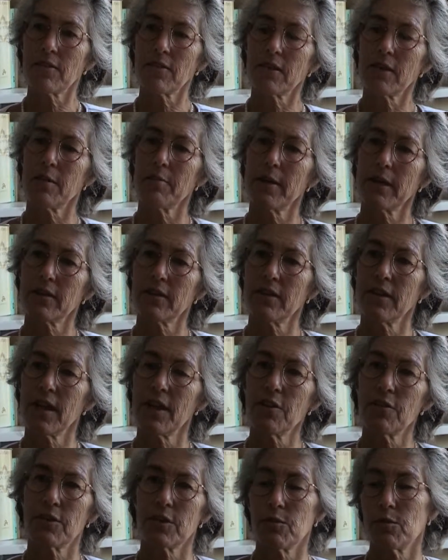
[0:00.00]
has to come back
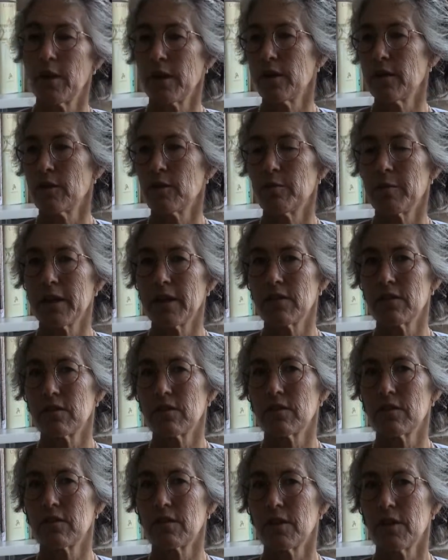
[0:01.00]
together on a regular
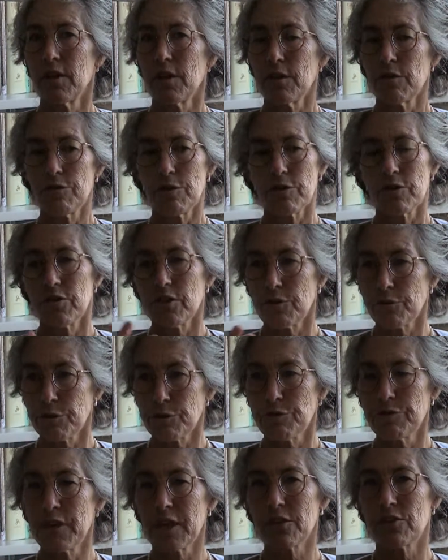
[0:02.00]
basis for
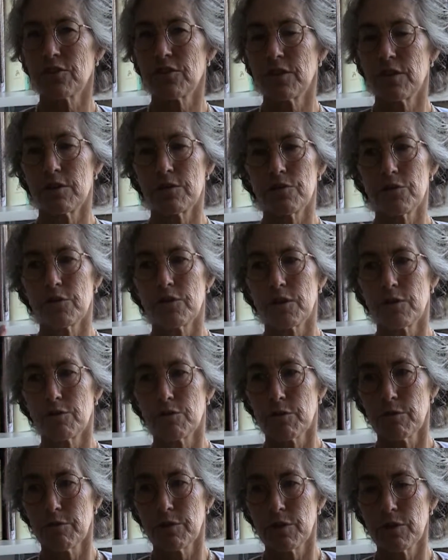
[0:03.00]
self-reflection and for
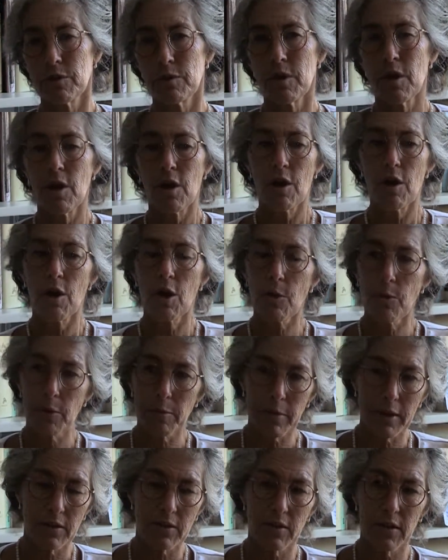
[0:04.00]
self-review, are
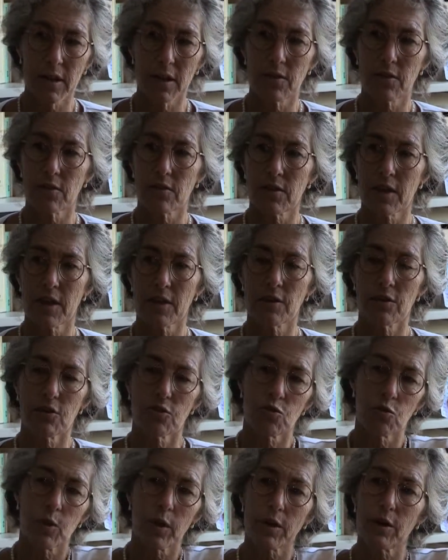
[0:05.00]
we maintaining the
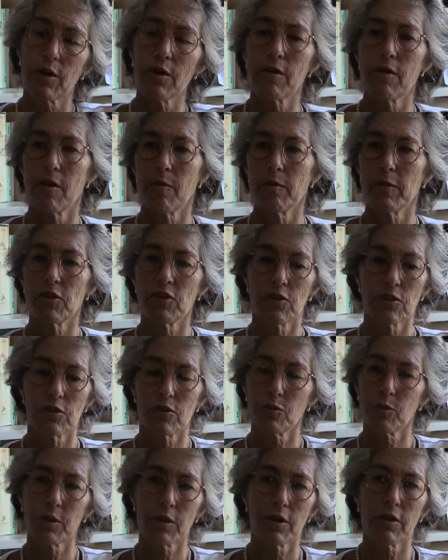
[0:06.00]
standards? What are our
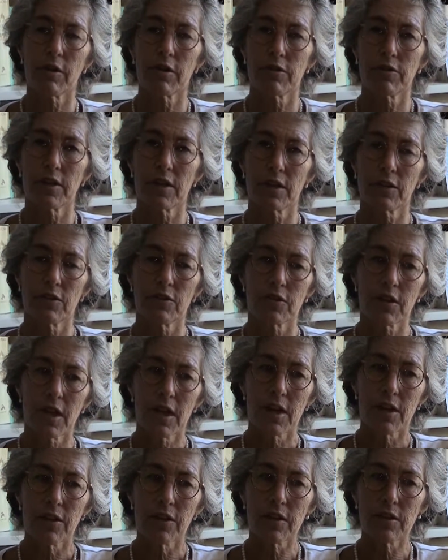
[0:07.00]
missions? What are our standards?
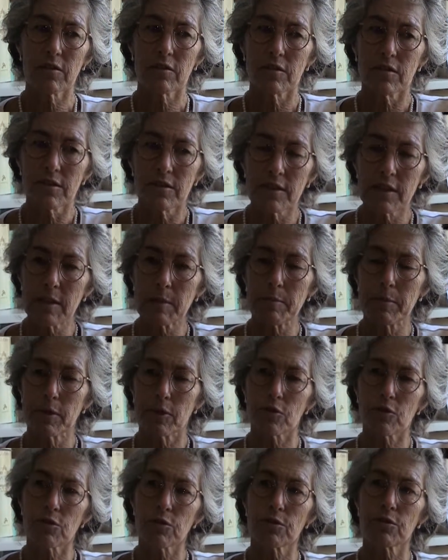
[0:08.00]
These are deep
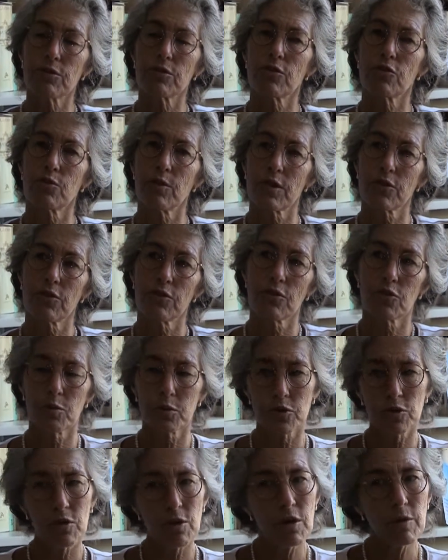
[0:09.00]
internal structures,
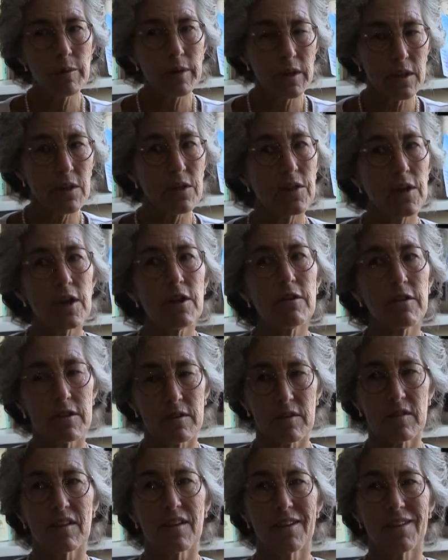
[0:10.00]
which are already there in
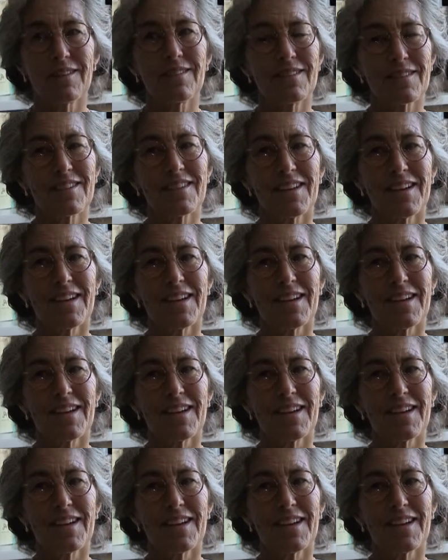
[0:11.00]
science